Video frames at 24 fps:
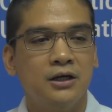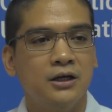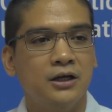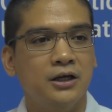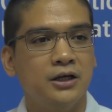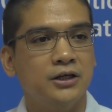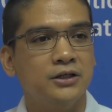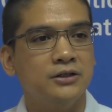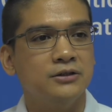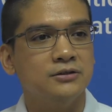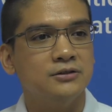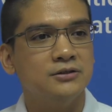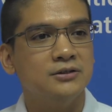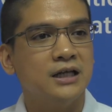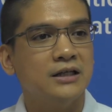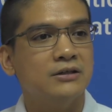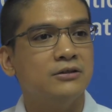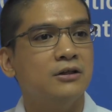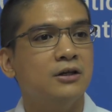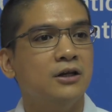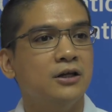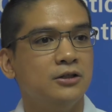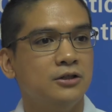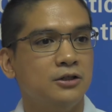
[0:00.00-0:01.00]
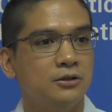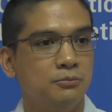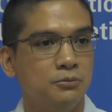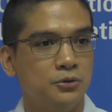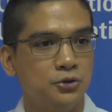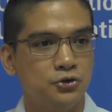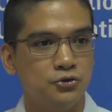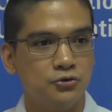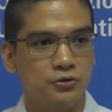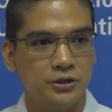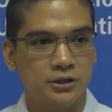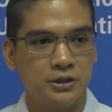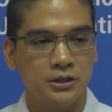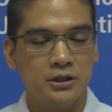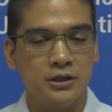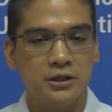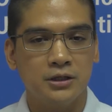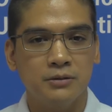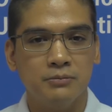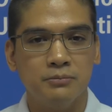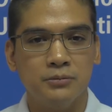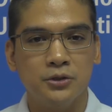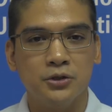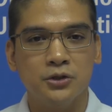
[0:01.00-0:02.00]
and satellite imagery,
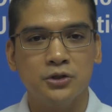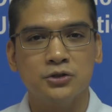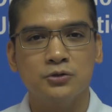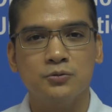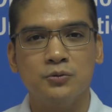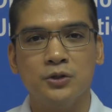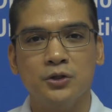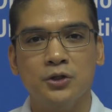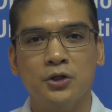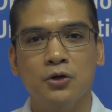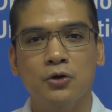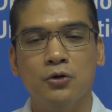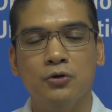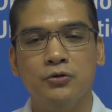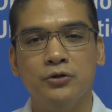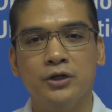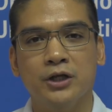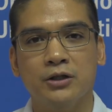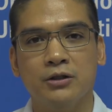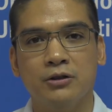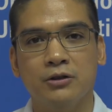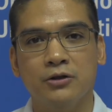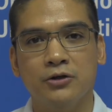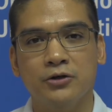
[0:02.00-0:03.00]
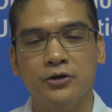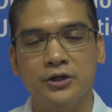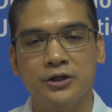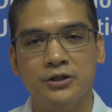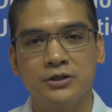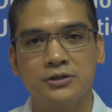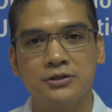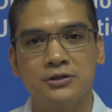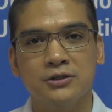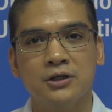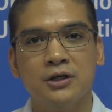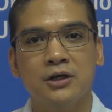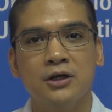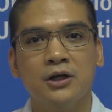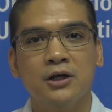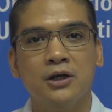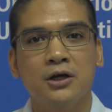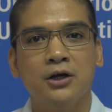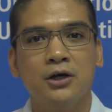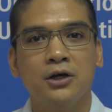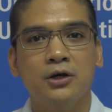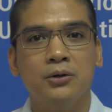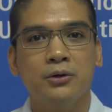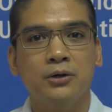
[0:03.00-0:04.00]
because we know that there is
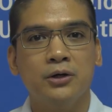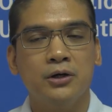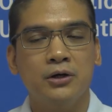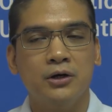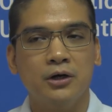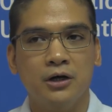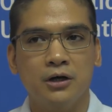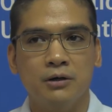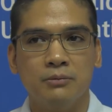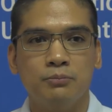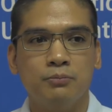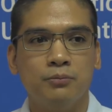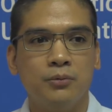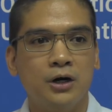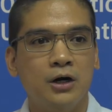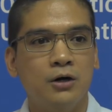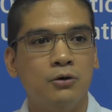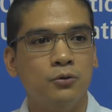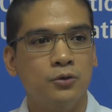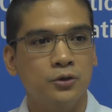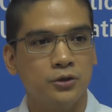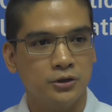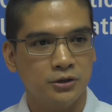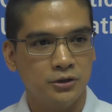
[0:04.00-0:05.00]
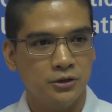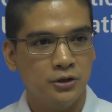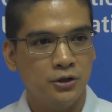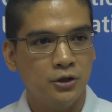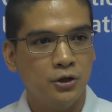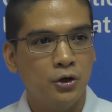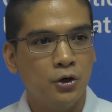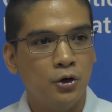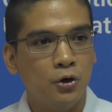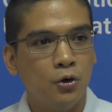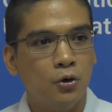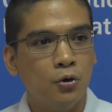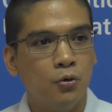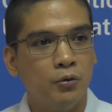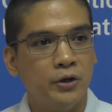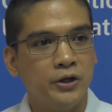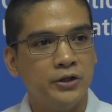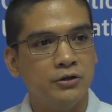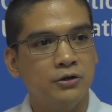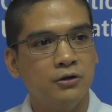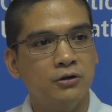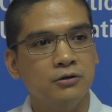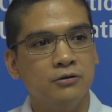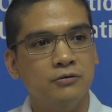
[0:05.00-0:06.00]
power
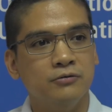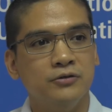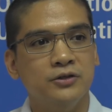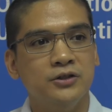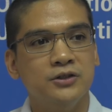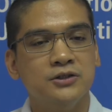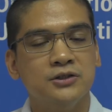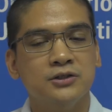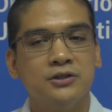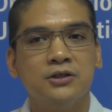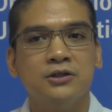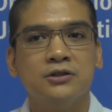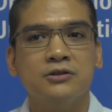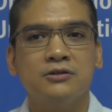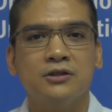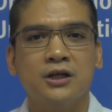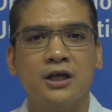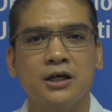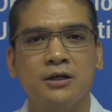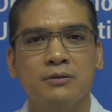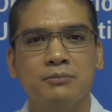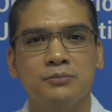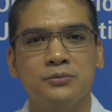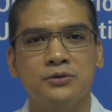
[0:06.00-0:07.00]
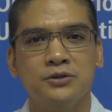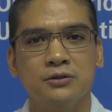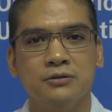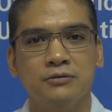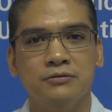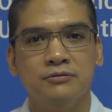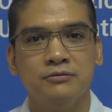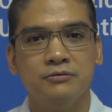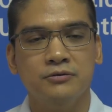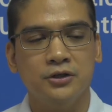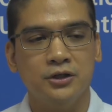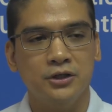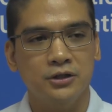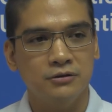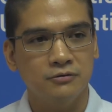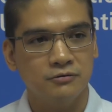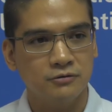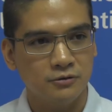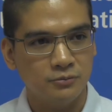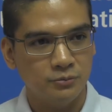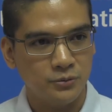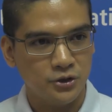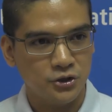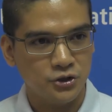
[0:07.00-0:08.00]
when all of these types of
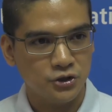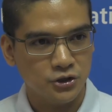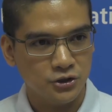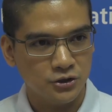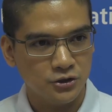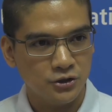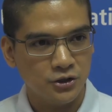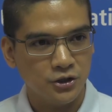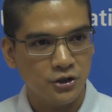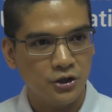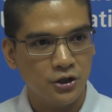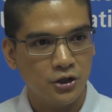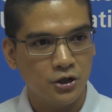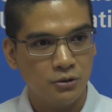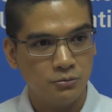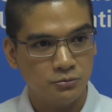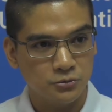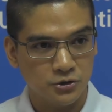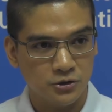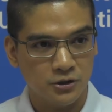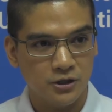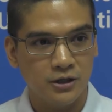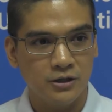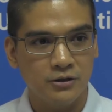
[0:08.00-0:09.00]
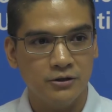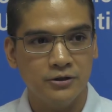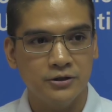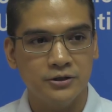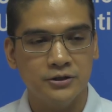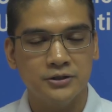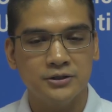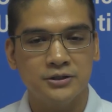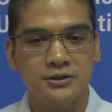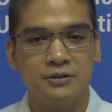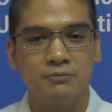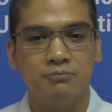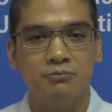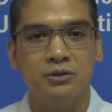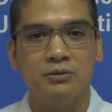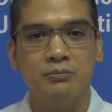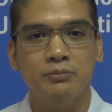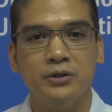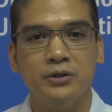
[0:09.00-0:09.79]
information come together, simply